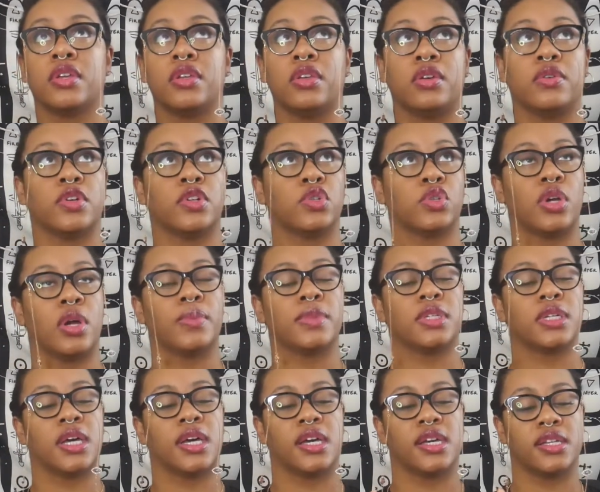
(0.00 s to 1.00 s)
you were
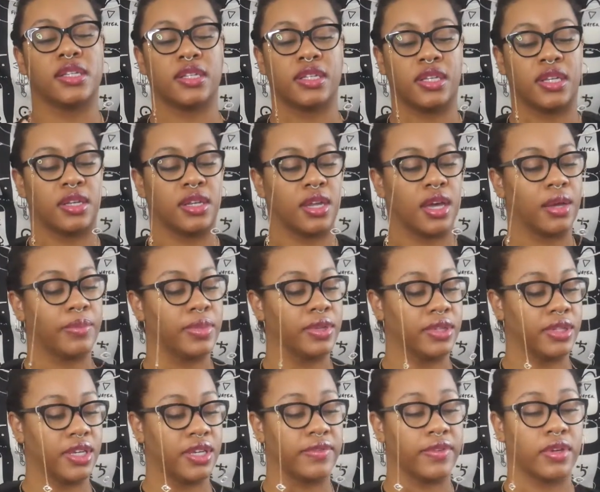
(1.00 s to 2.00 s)
traumatized, and I
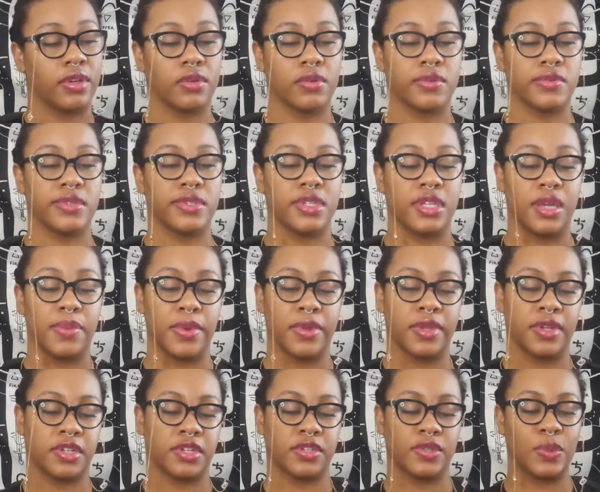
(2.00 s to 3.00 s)
believe it goes deeper
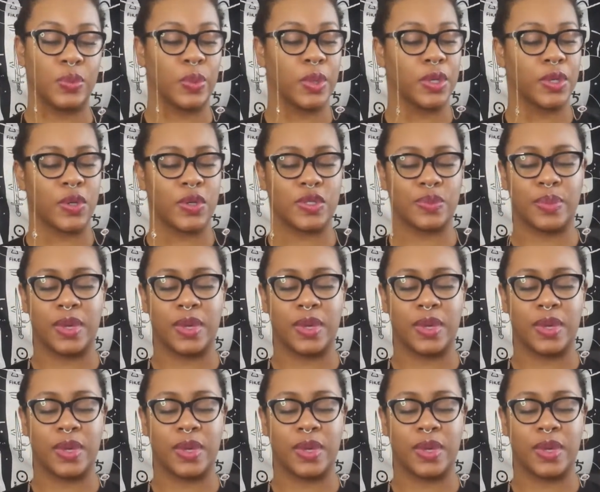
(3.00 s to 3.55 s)
than just words,